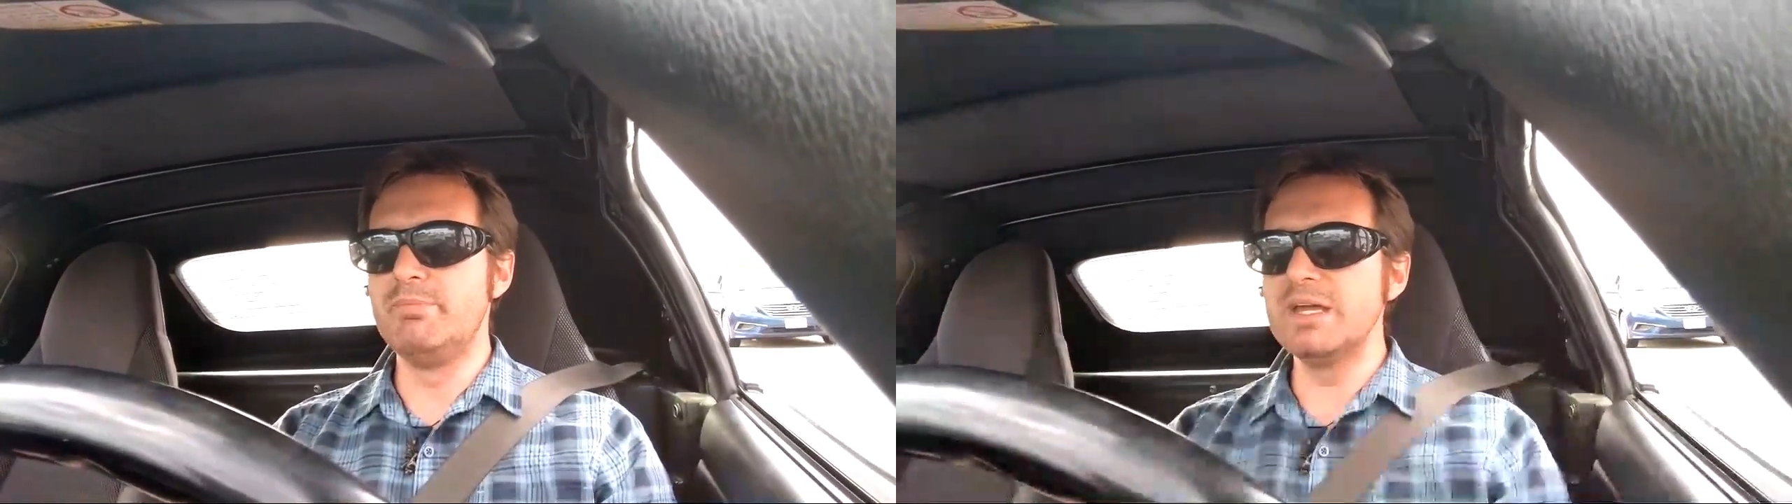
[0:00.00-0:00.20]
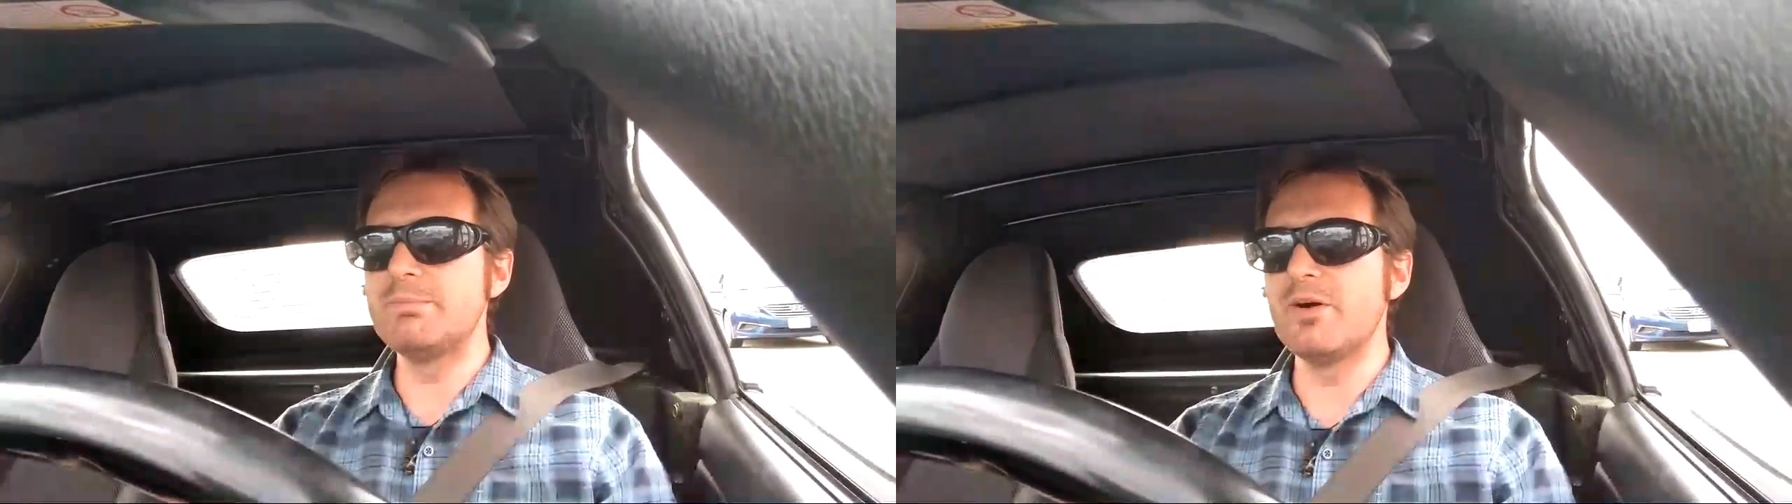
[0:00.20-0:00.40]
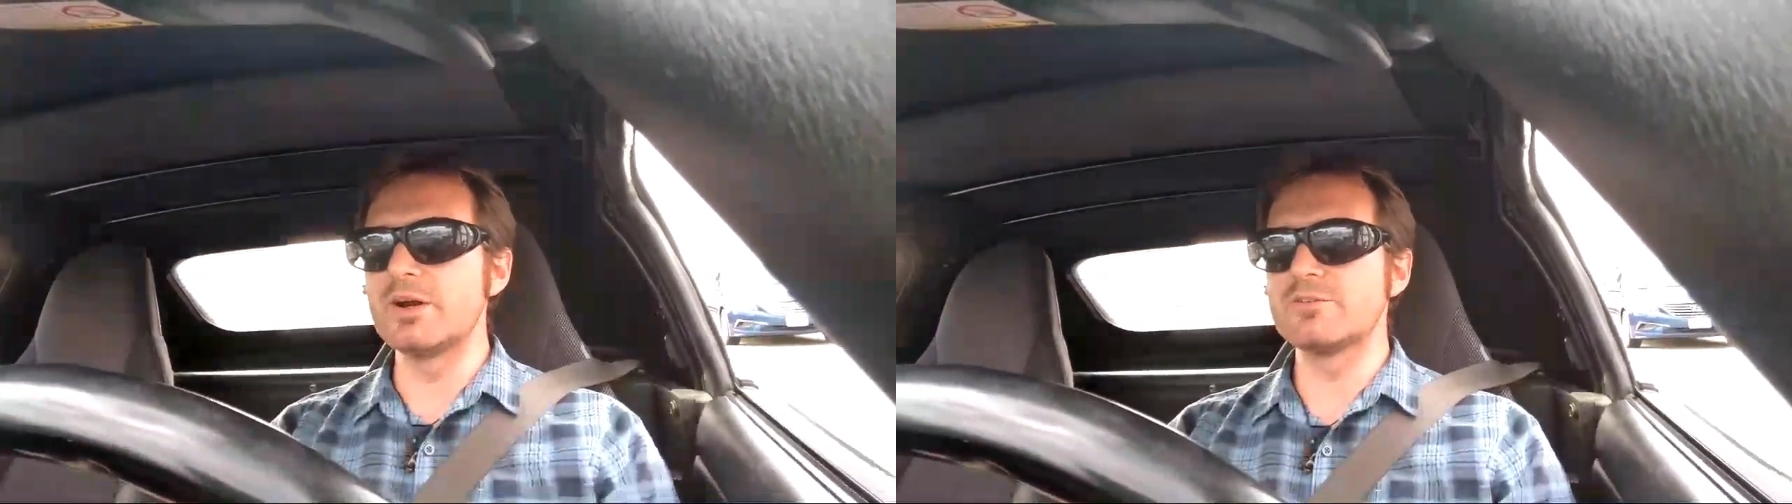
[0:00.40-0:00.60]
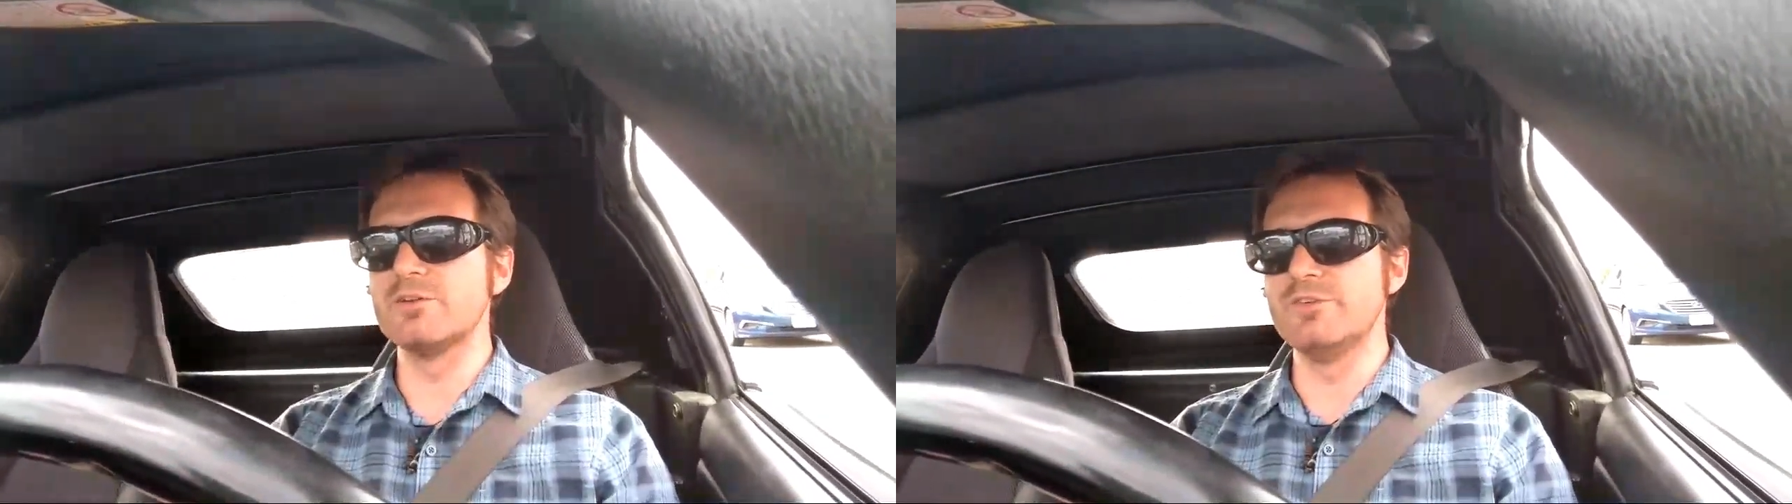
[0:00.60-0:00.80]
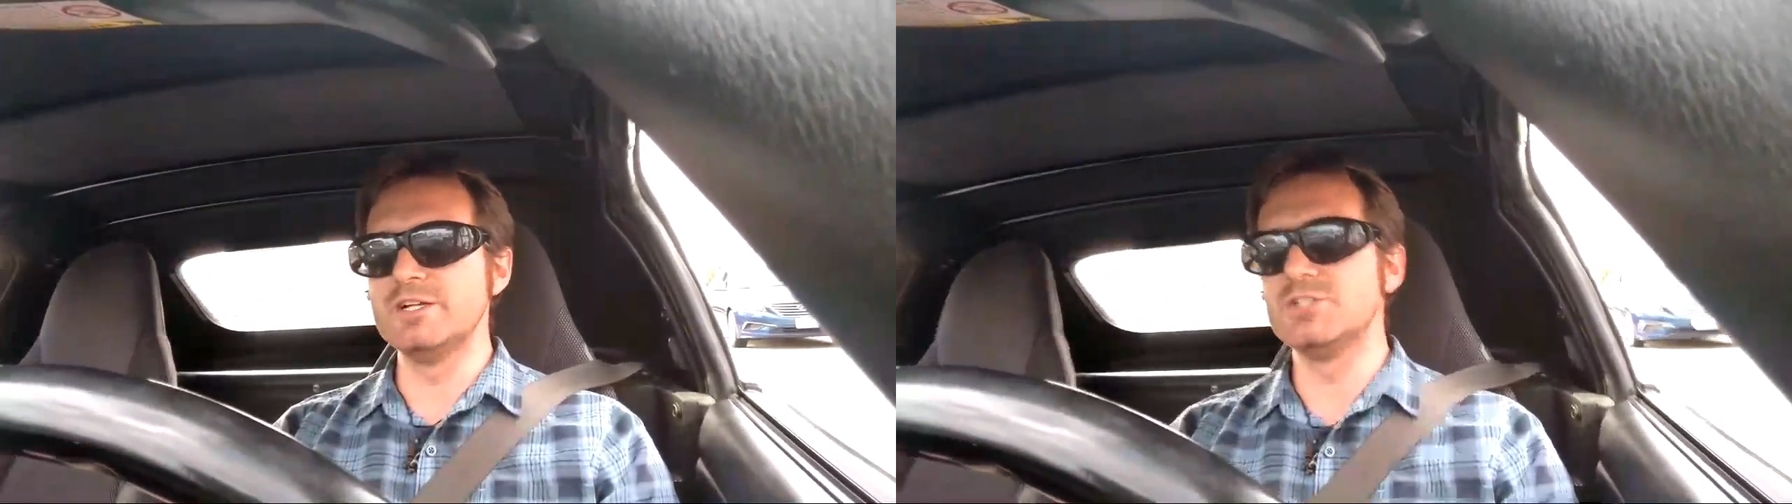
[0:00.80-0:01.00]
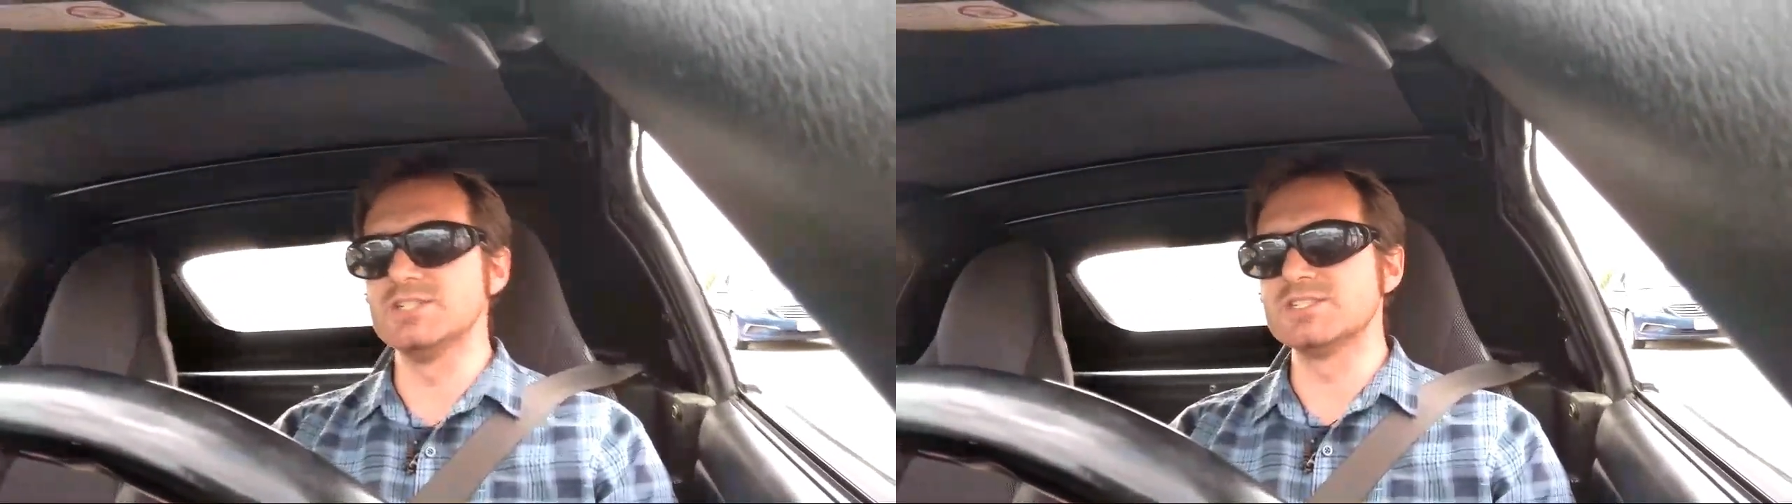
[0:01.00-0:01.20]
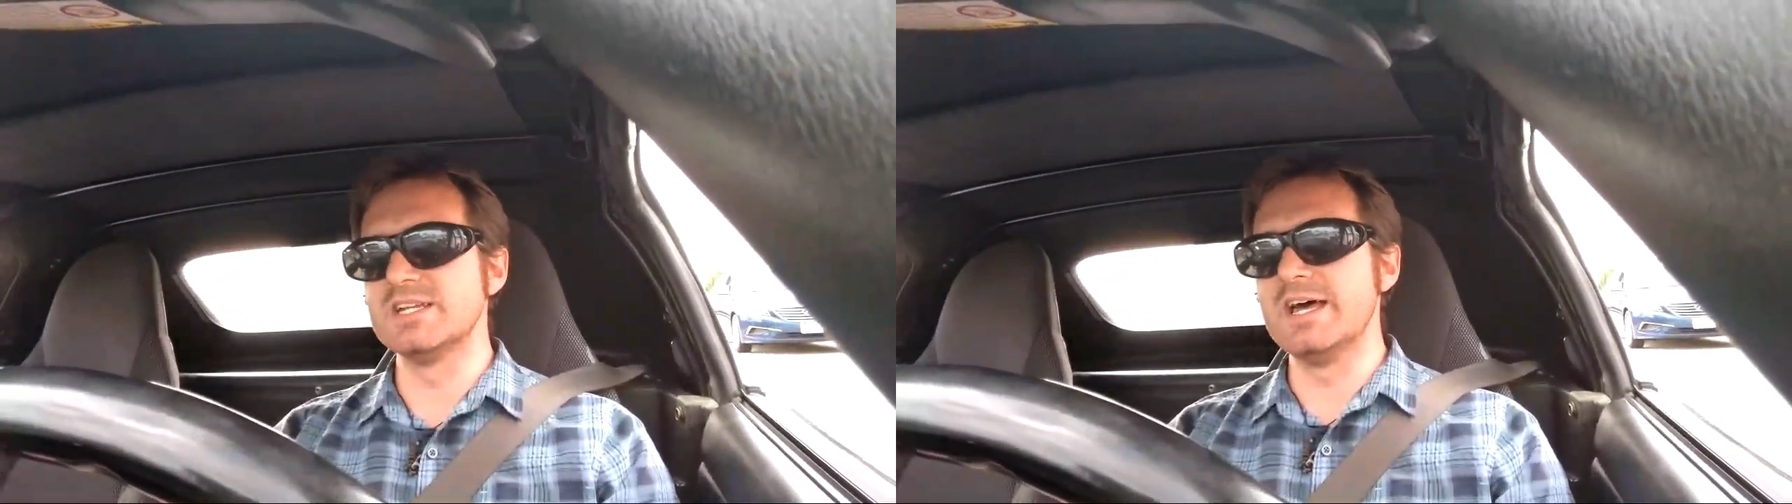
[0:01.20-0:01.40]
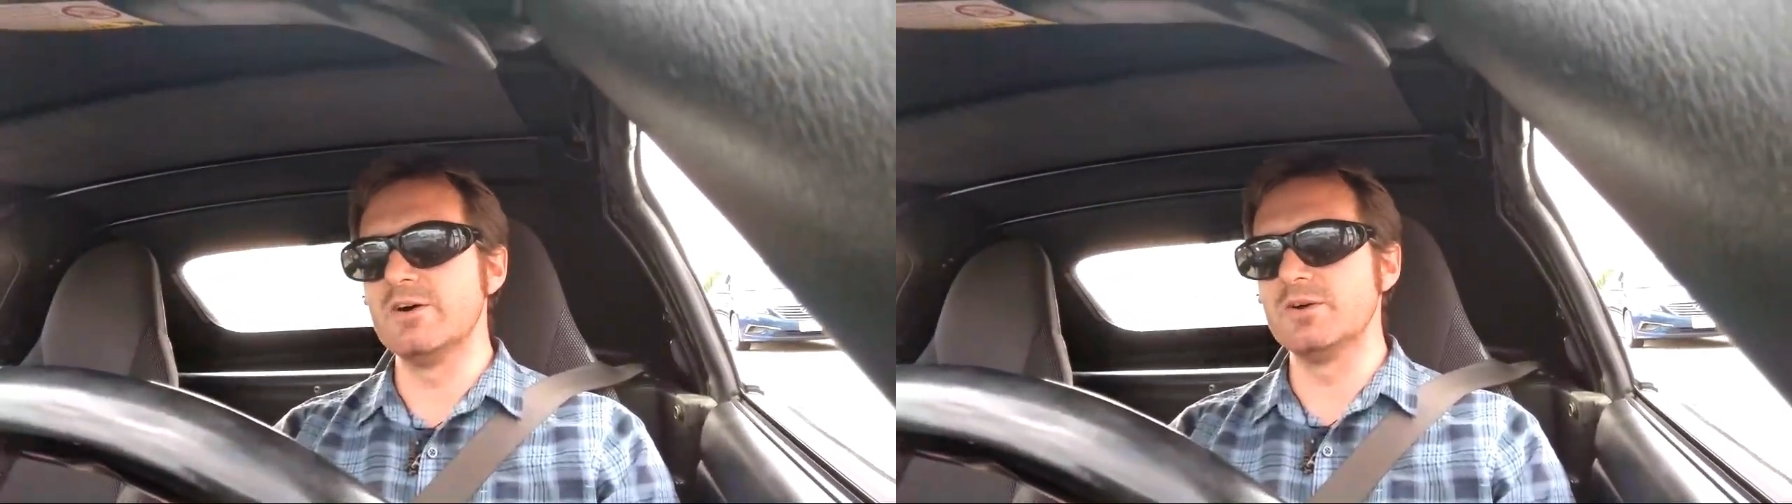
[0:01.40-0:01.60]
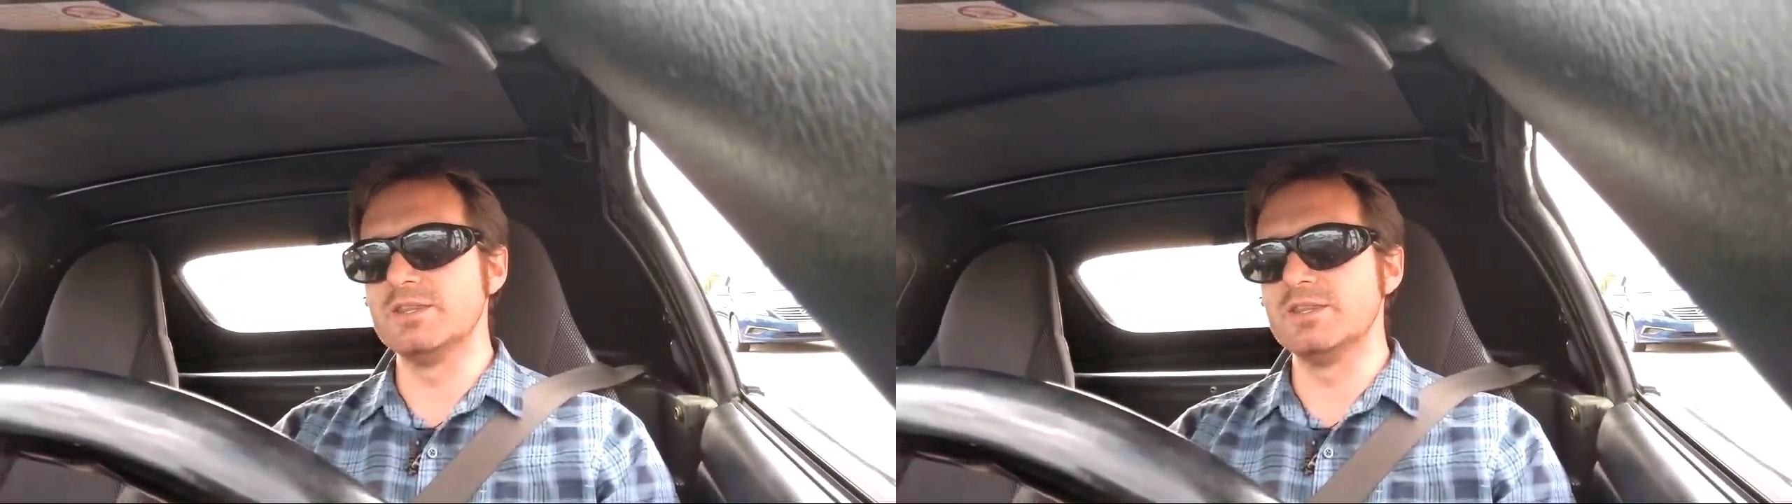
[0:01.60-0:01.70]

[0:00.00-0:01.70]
big part of conventions now